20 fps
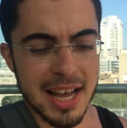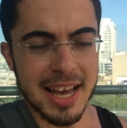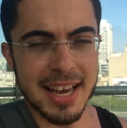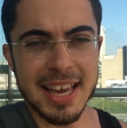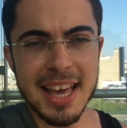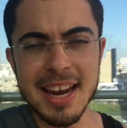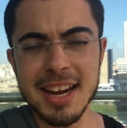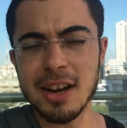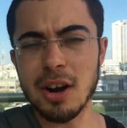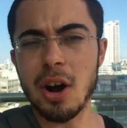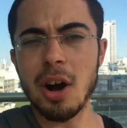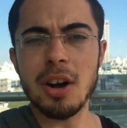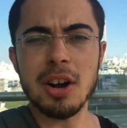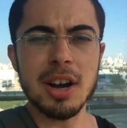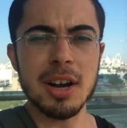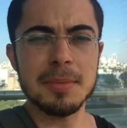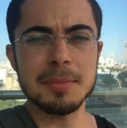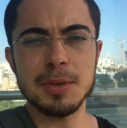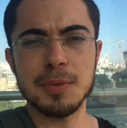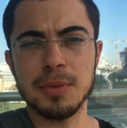Again, it all
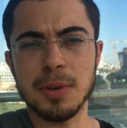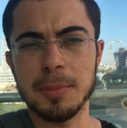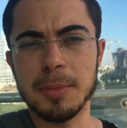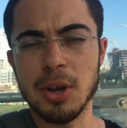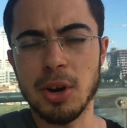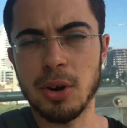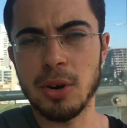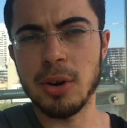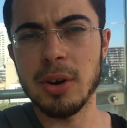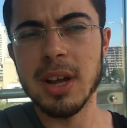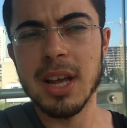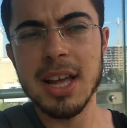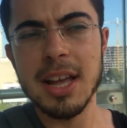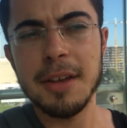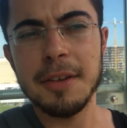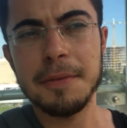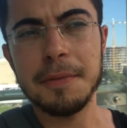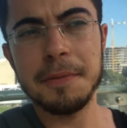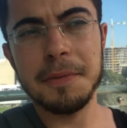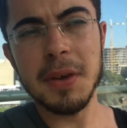comes from your
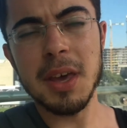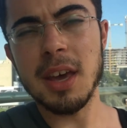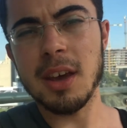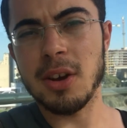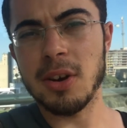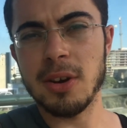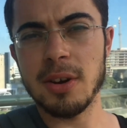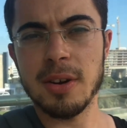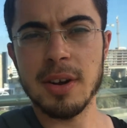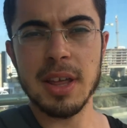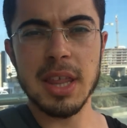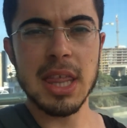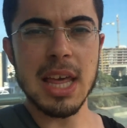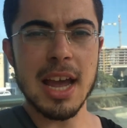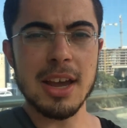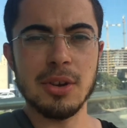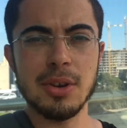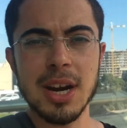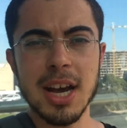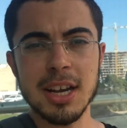fear
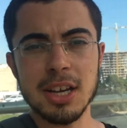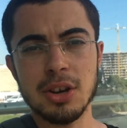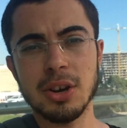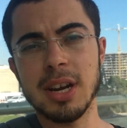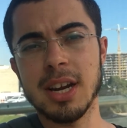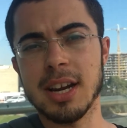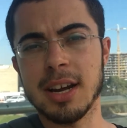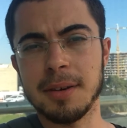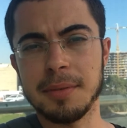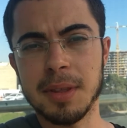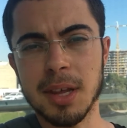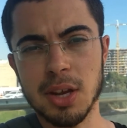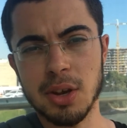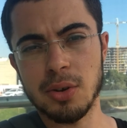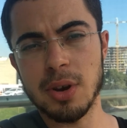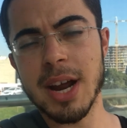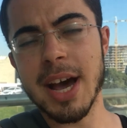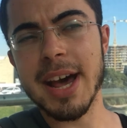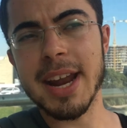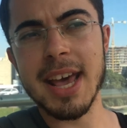that you're not good enough, that
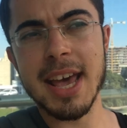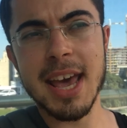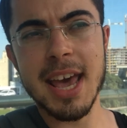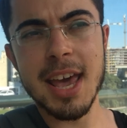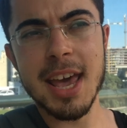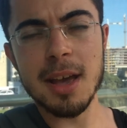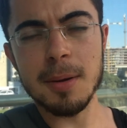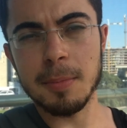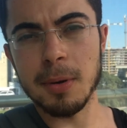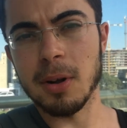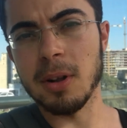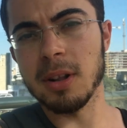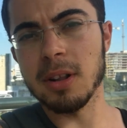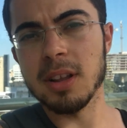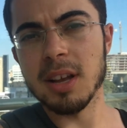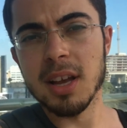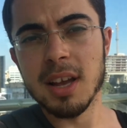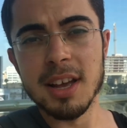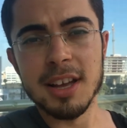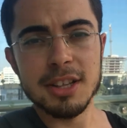you're not able
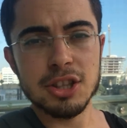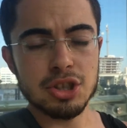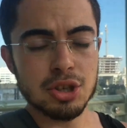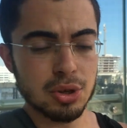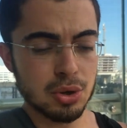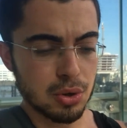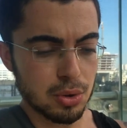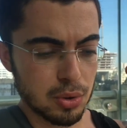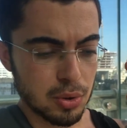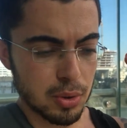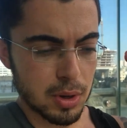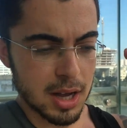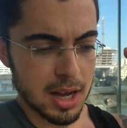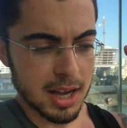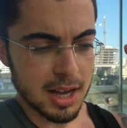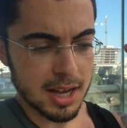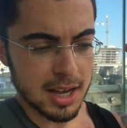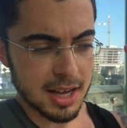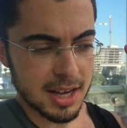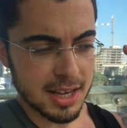to
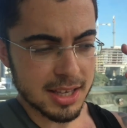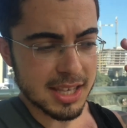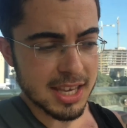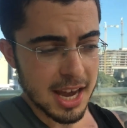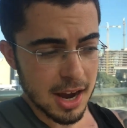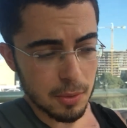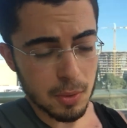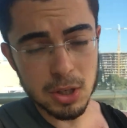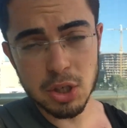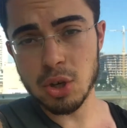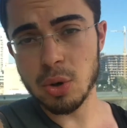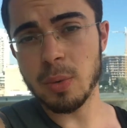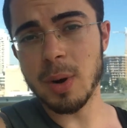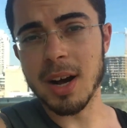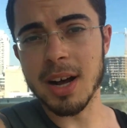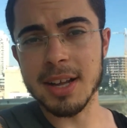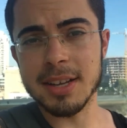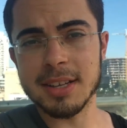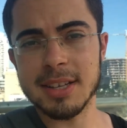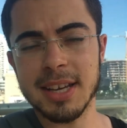get what you
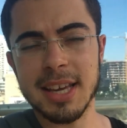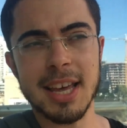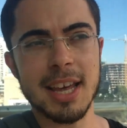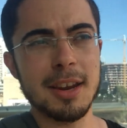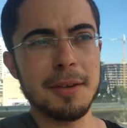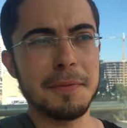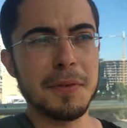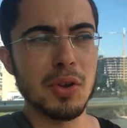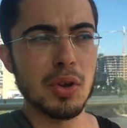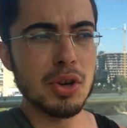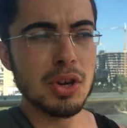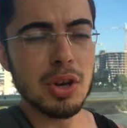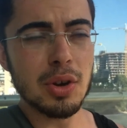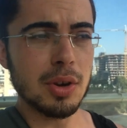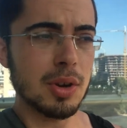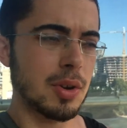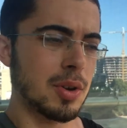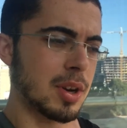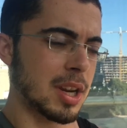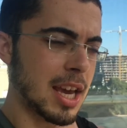want. Again, if you knew
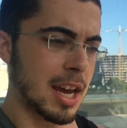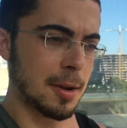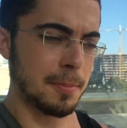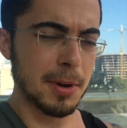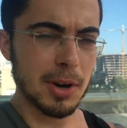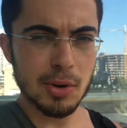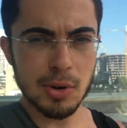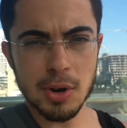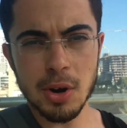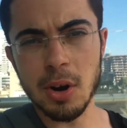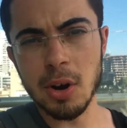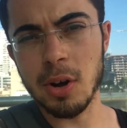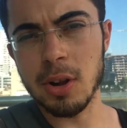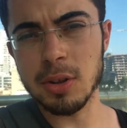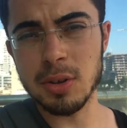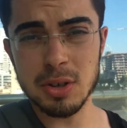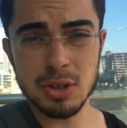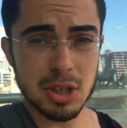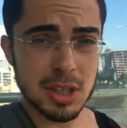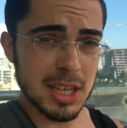you could get a better
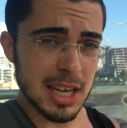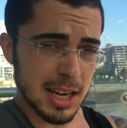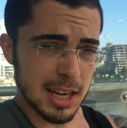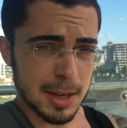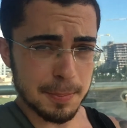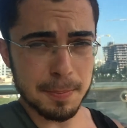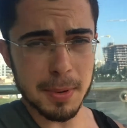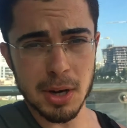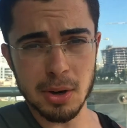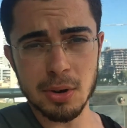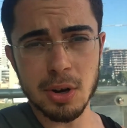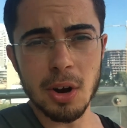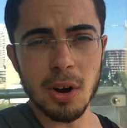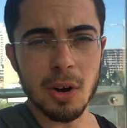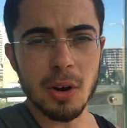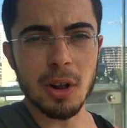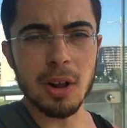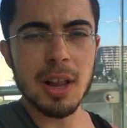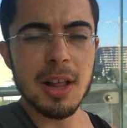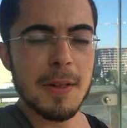girl, you just get a better
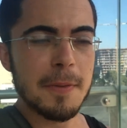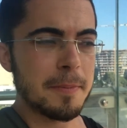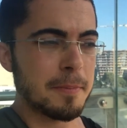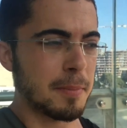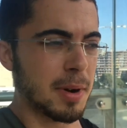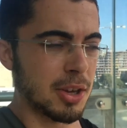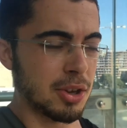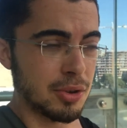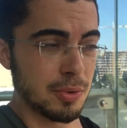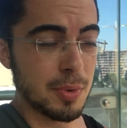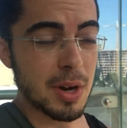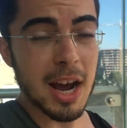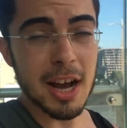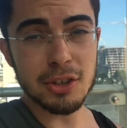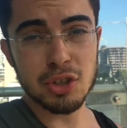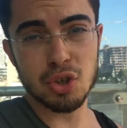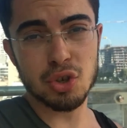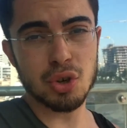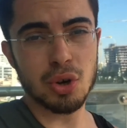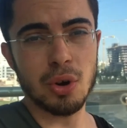girl, but you're
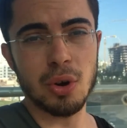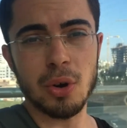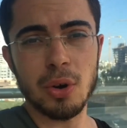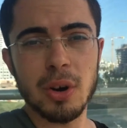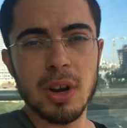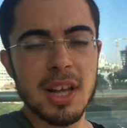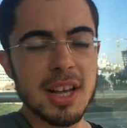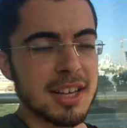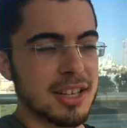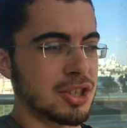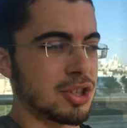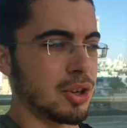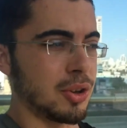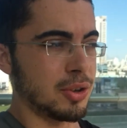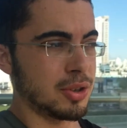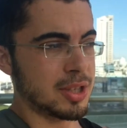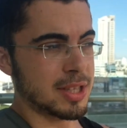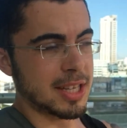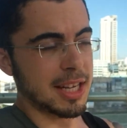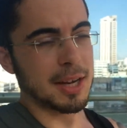not sure, so
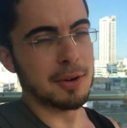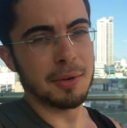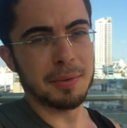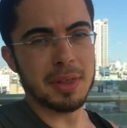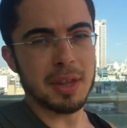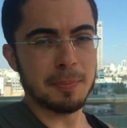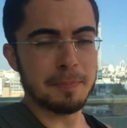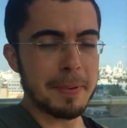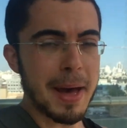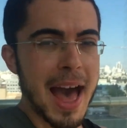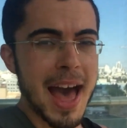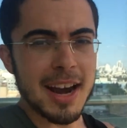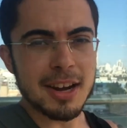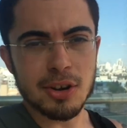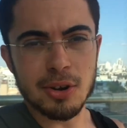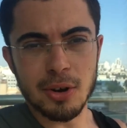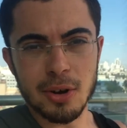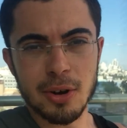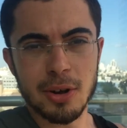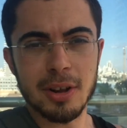you stick with the bad
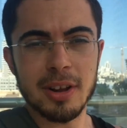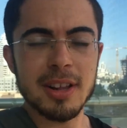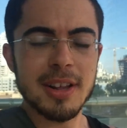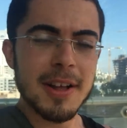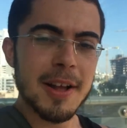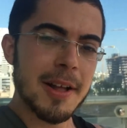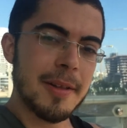girl.